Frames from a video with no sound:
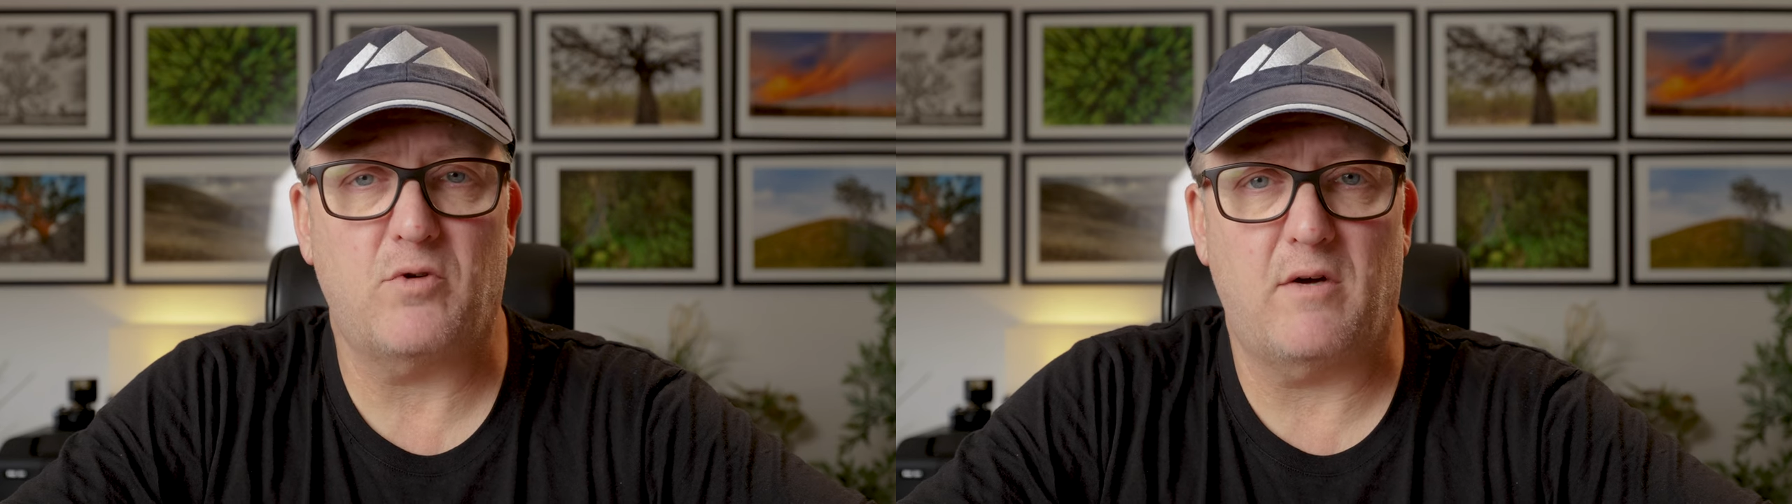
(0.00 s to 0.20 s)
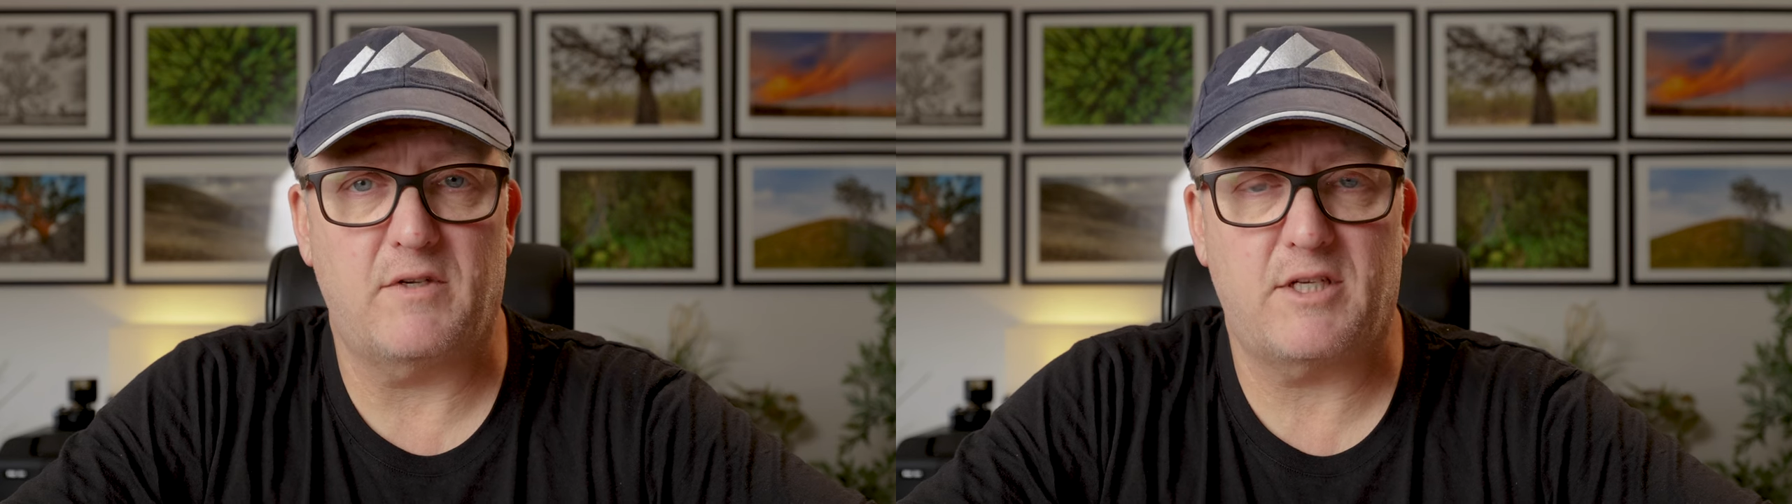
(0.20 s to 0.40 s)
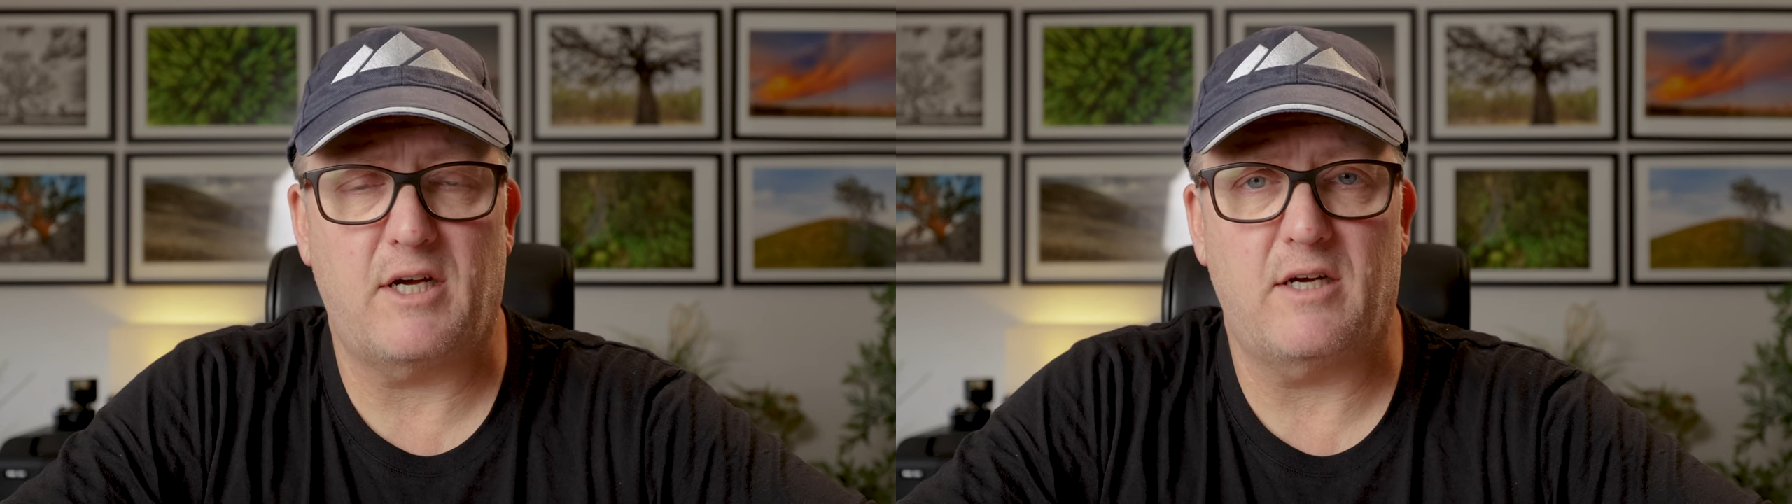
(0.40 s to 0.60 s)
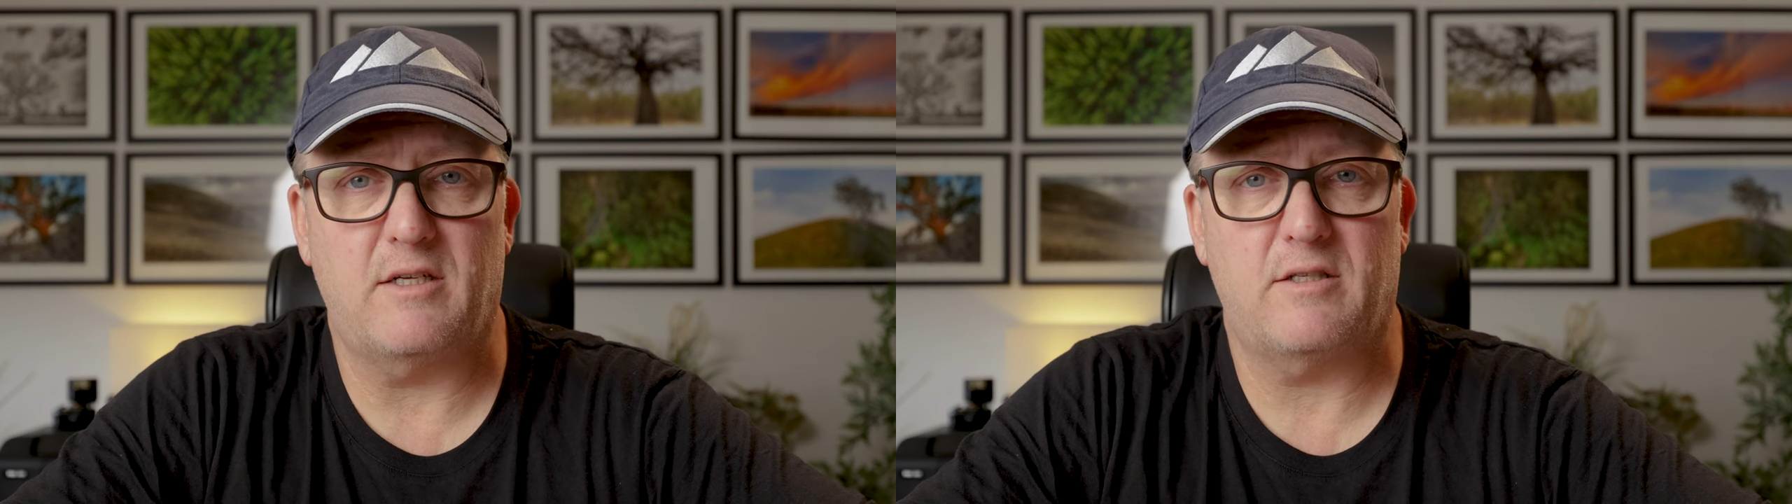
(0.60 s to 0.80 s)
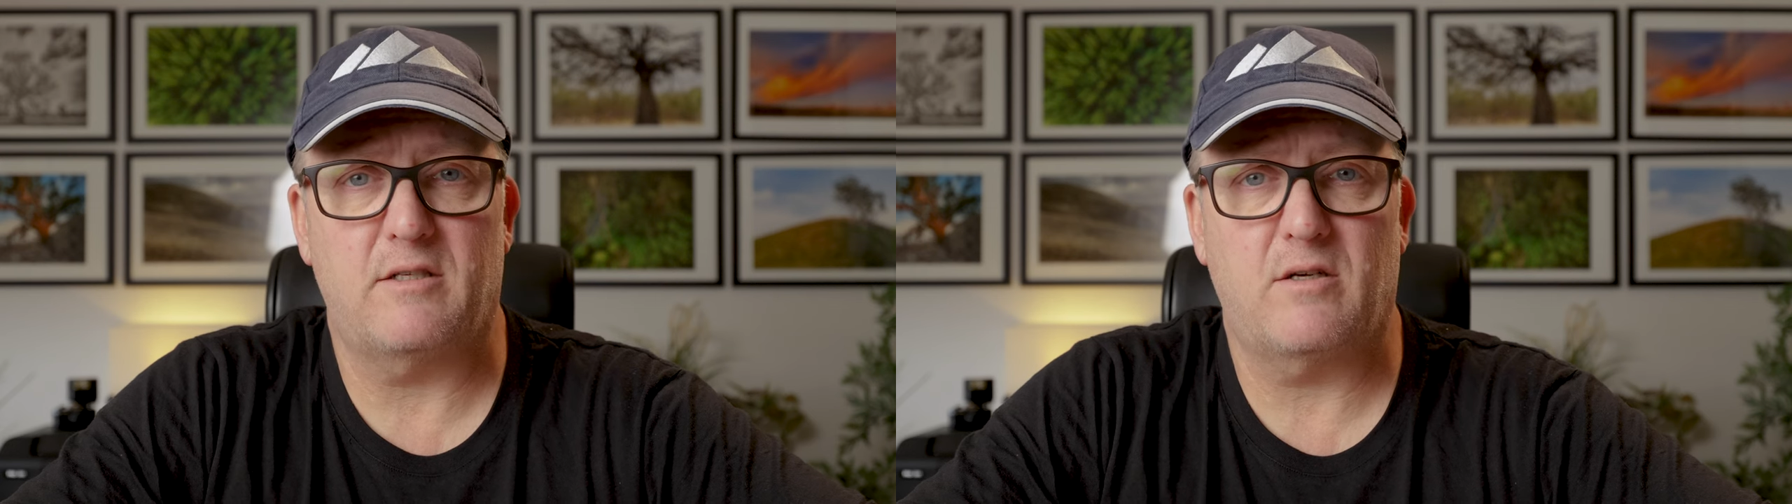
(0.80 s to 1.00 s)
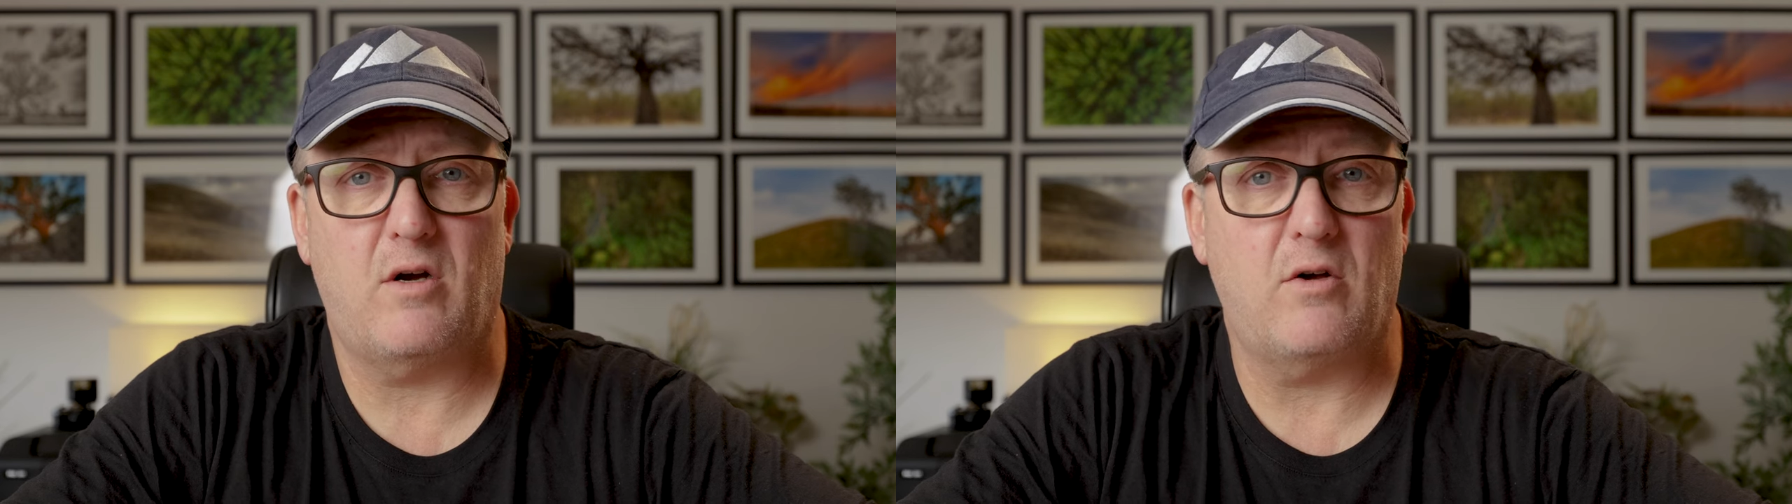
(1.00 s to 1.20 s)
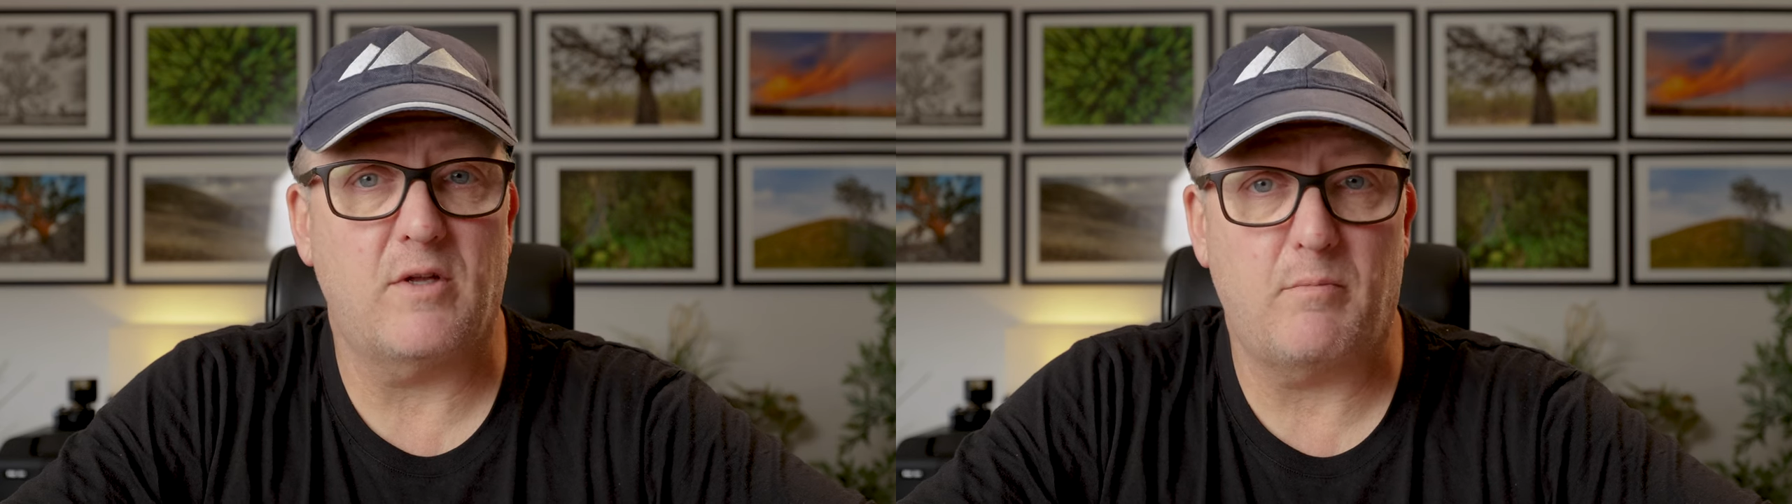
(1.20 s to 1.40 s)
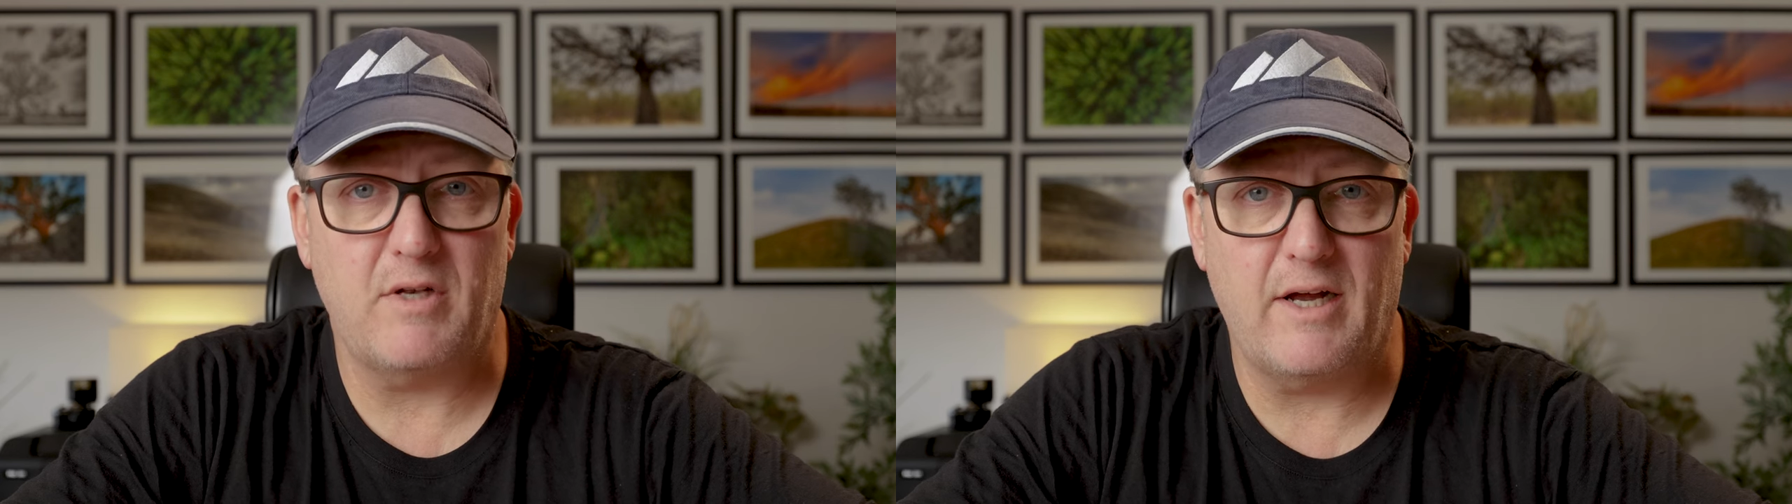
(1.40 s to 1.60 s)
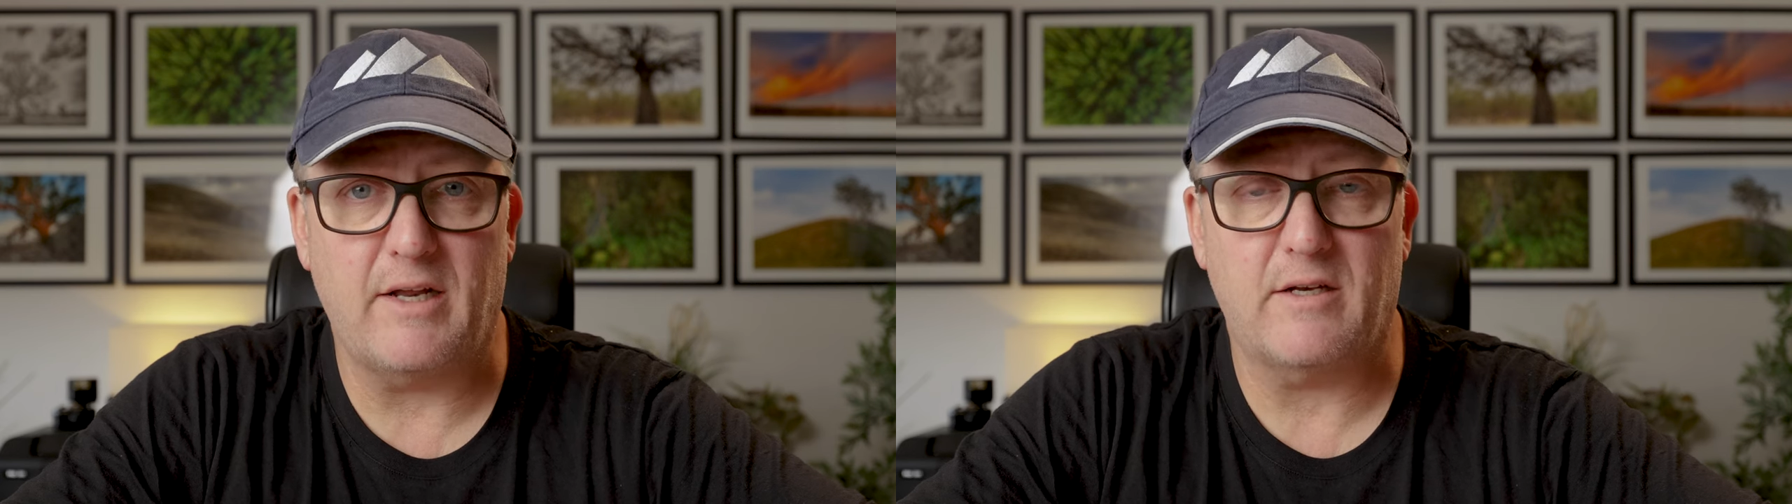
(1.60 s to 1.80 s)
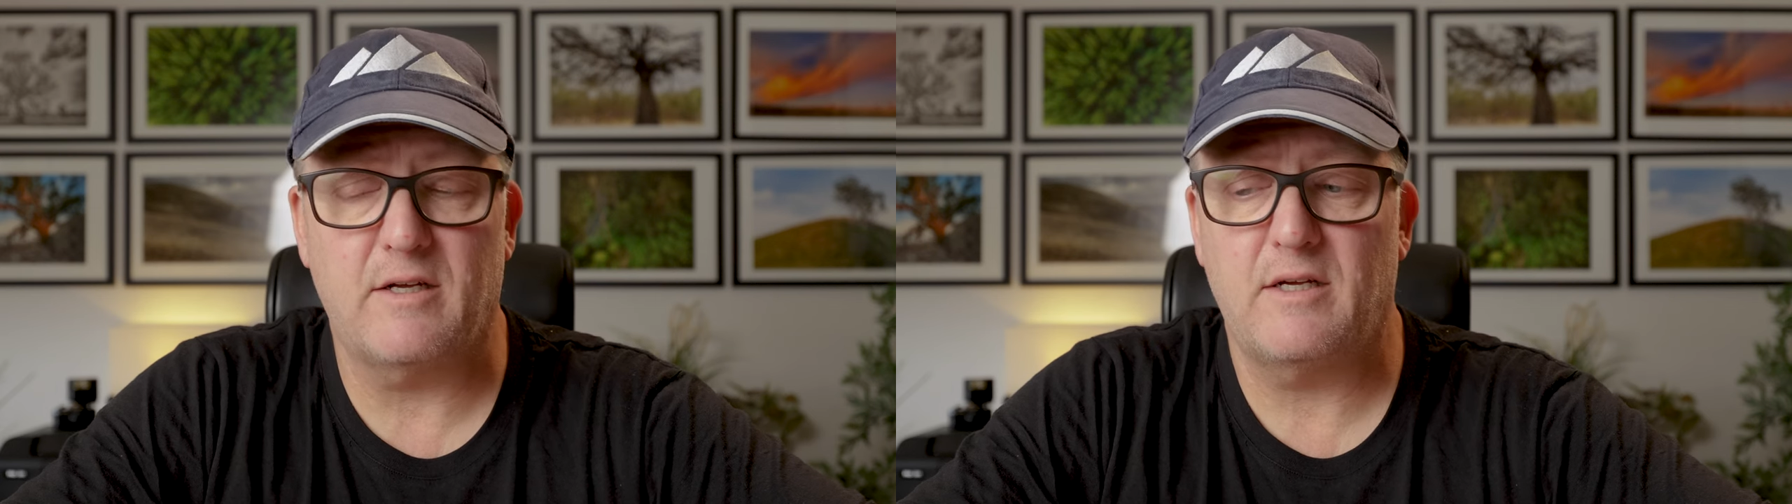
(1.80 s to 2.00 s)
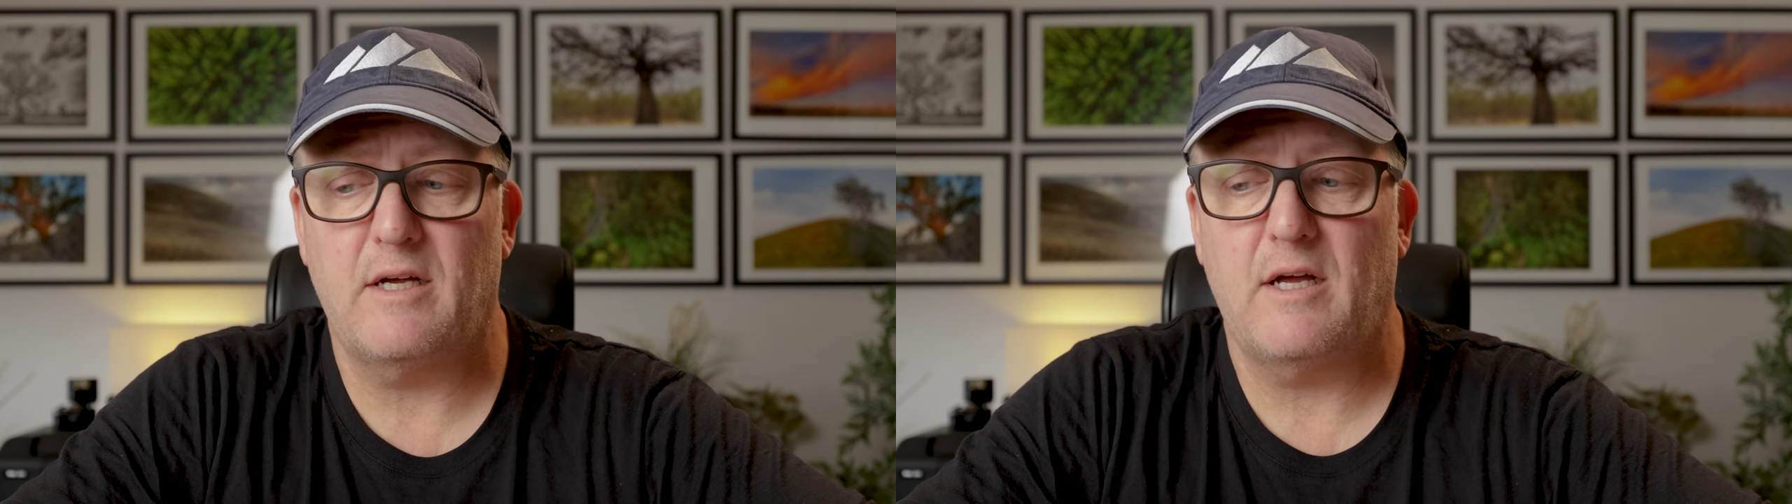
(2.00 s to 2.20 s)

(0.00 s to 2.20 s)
driver's cars on the planet